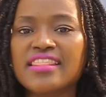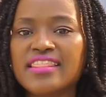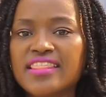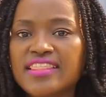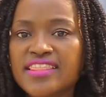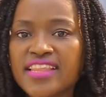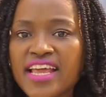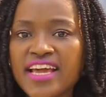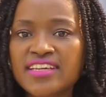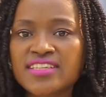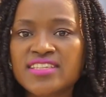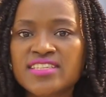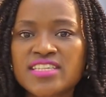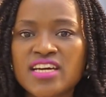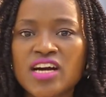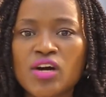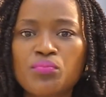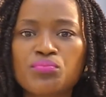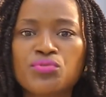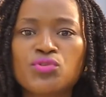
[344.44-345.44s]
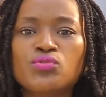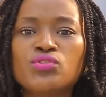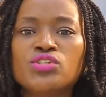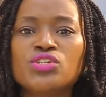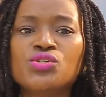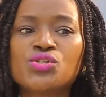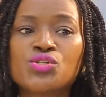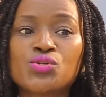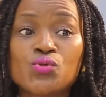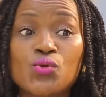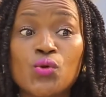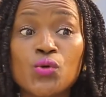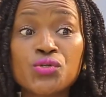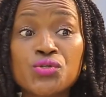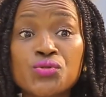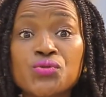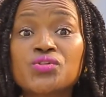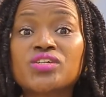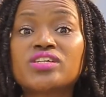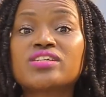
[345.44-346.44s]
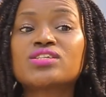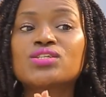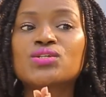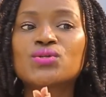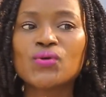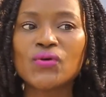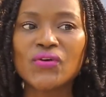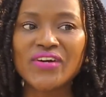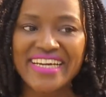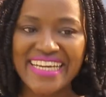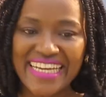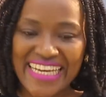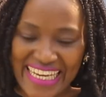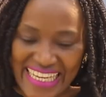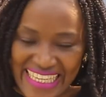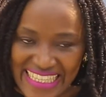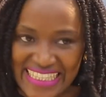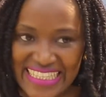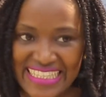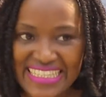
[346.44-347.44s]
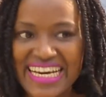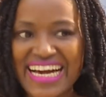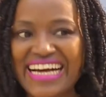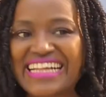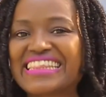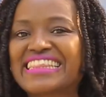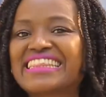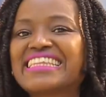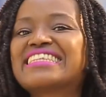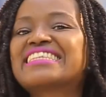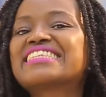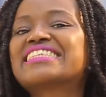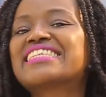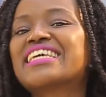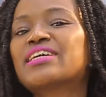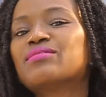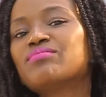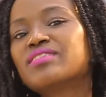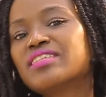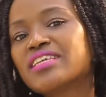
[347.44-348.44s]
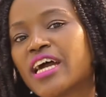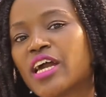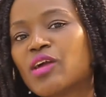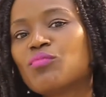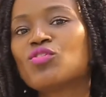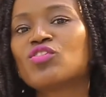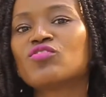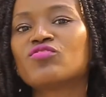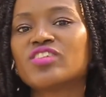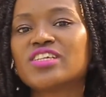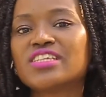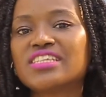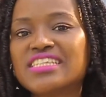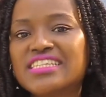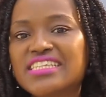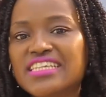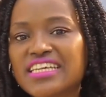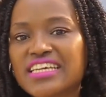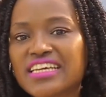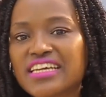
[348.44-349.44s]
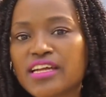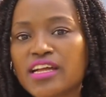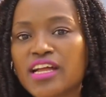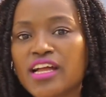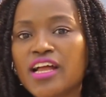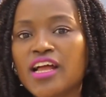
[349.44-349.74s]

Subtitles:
Next up, you need to go to the toilet at the same time of the day.